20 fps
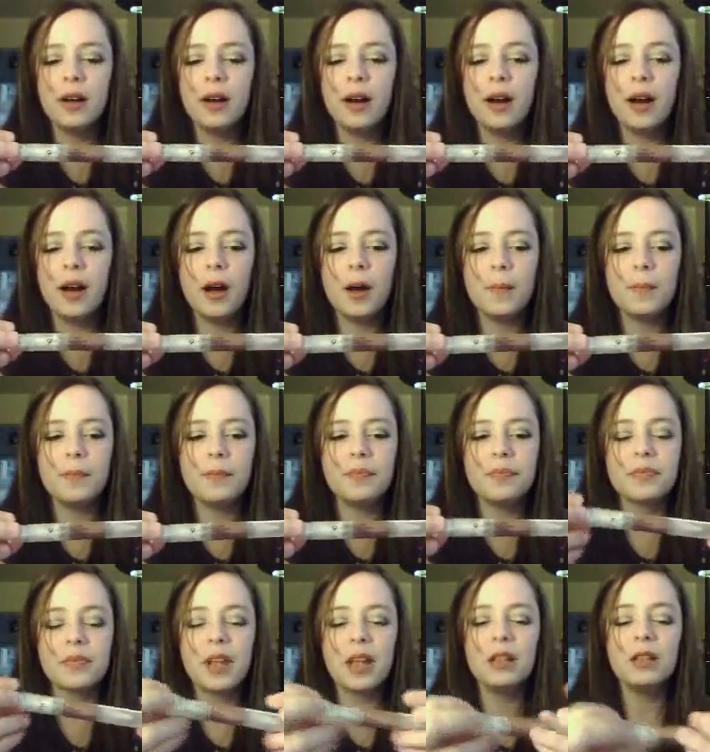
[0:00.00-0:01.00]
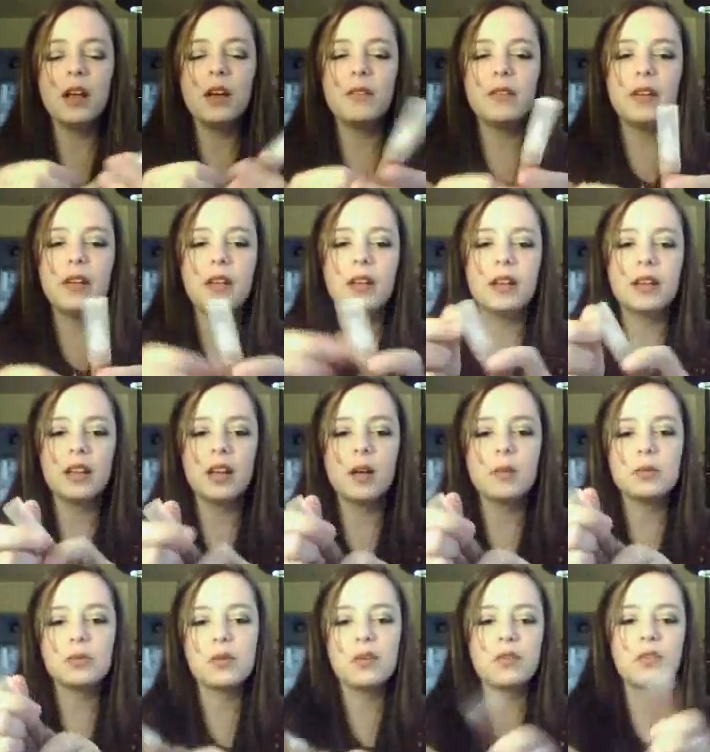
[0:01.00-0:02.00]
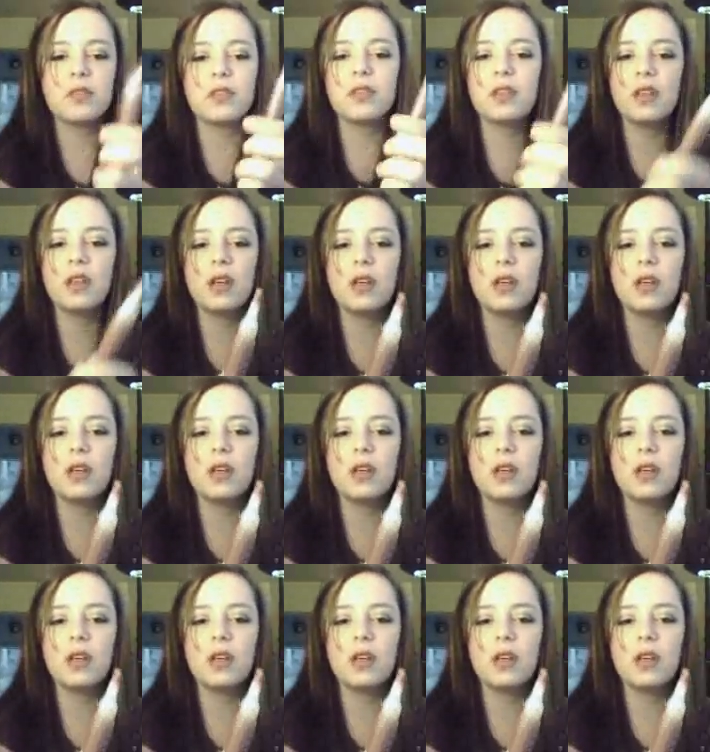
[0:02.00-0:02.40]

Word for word: Um, I love it, and it comes with